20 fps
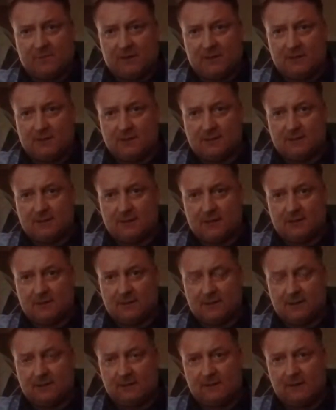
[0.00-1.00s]

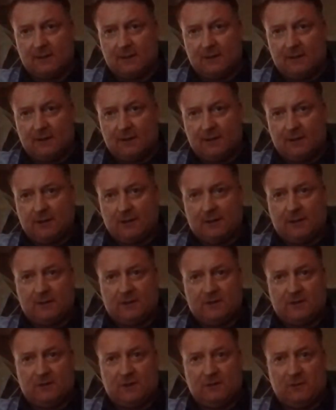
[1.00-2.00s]
person-centered.
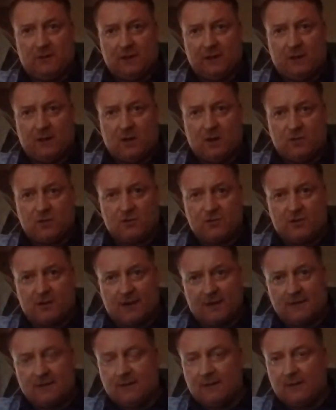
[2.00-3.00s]
Is you get a
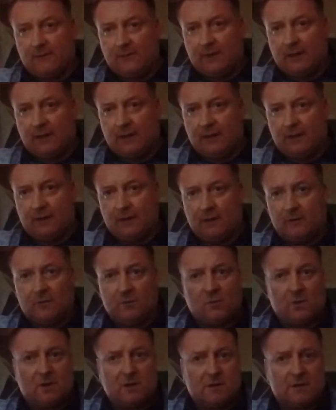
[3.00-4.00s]
contract at the beginning and
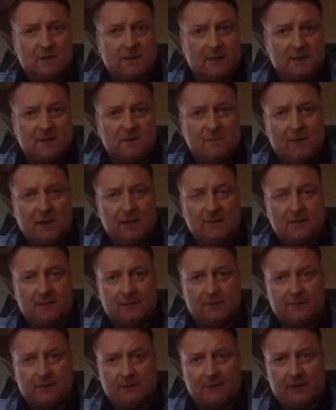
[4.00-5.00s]
what's expected
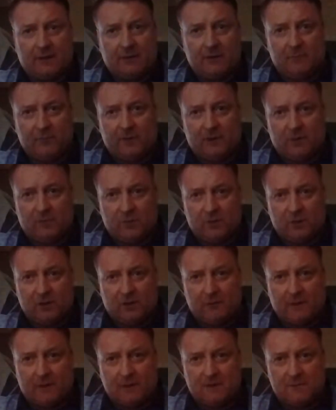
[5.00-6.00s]
of the therapy and what
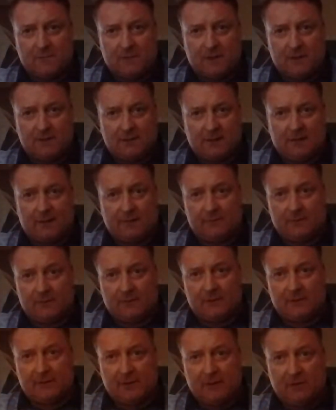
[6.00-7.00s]
you expect to get from
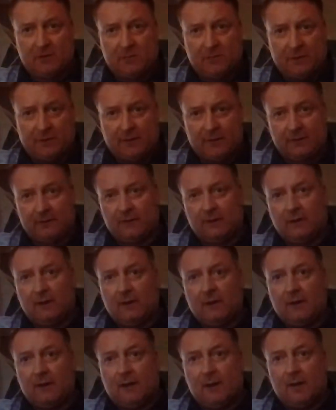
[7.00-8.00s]
the therapy, and
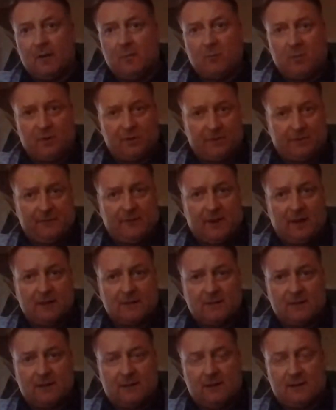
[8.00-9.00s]
but the
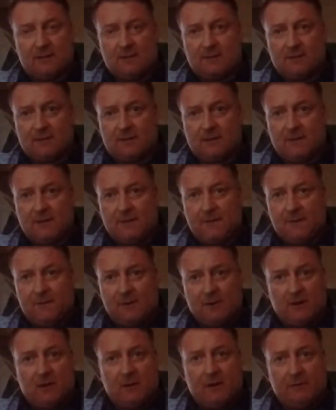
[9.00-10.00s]
fact that
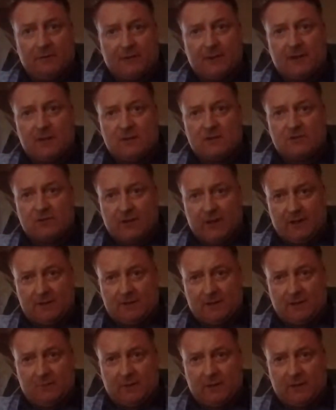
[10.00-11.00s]
everything is
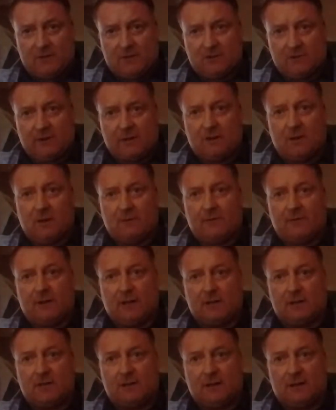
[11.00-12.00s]
treated with strict
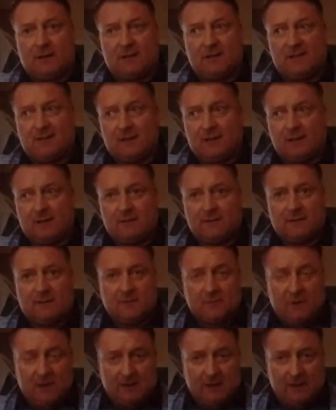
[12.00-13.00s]
confidentiality, and
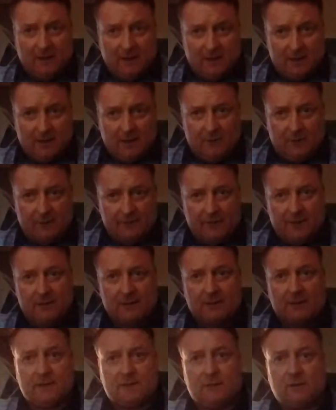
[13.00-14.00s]
however,
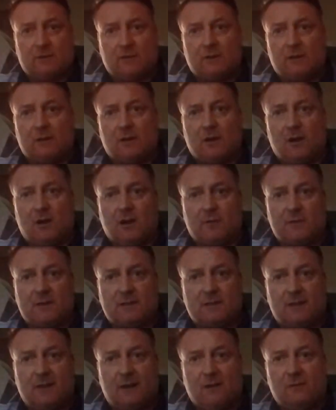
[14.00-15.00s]
unless you're going to harm
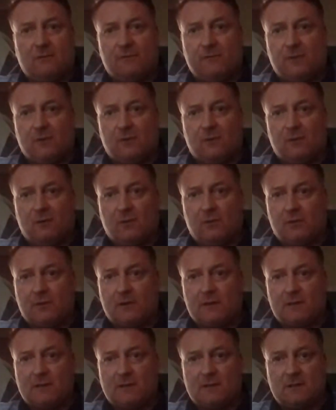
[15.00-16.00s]
yourself or
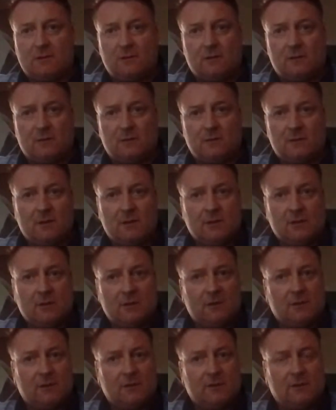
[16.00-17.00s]
others, or
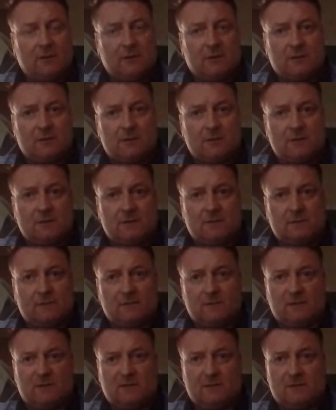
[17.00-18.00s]
there's
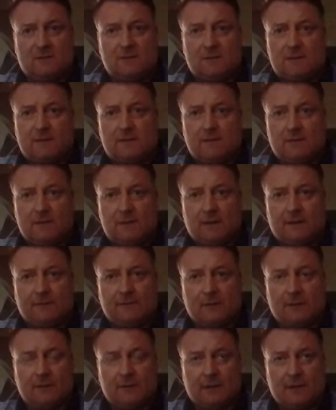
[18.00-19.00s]

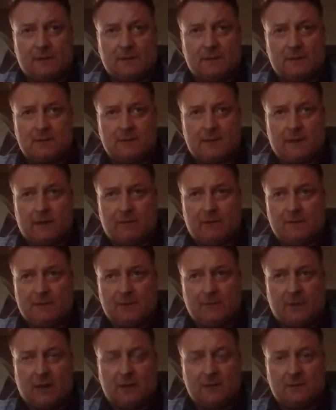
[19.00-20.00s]
different things, there's
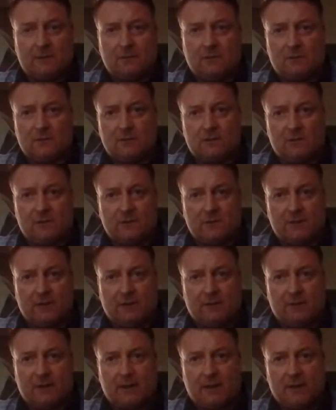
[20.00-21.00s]
Terrorism Act and all sorts
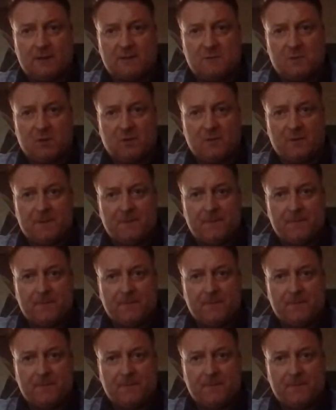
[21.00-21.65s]
nowadays, but